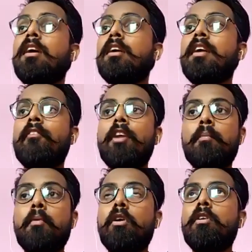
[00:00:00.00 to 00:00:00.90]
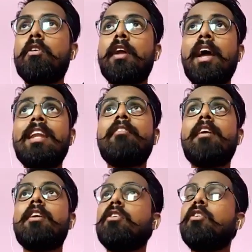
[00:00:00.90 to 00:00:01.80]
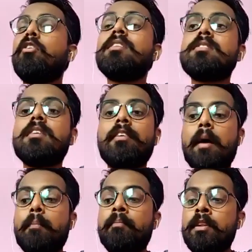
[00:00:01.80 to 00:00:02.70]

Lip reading: travel blog or anywhere on your Instagram.